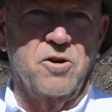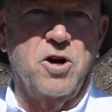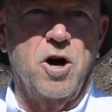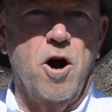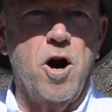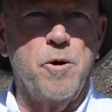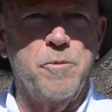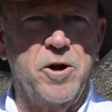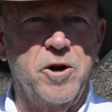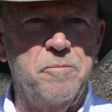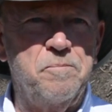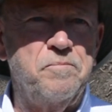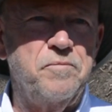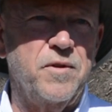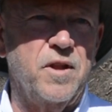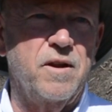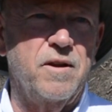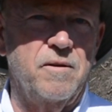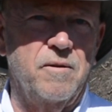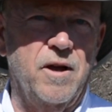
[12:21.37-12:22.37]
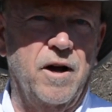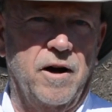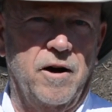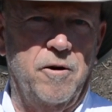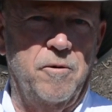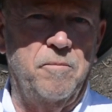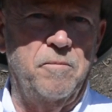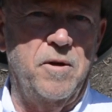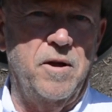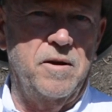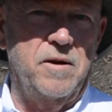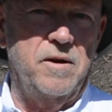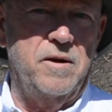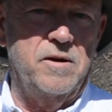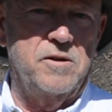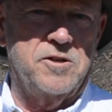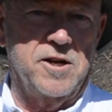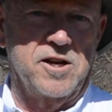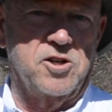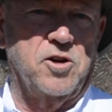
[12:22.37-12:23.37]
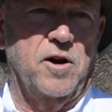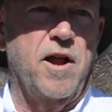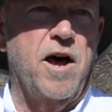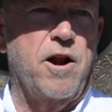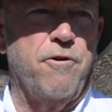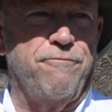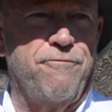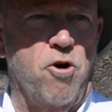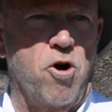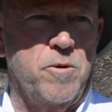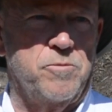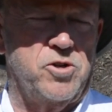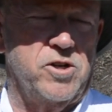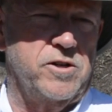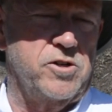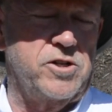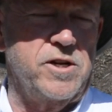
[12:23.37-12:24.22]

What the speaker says: So carbon it takes a lot of forms,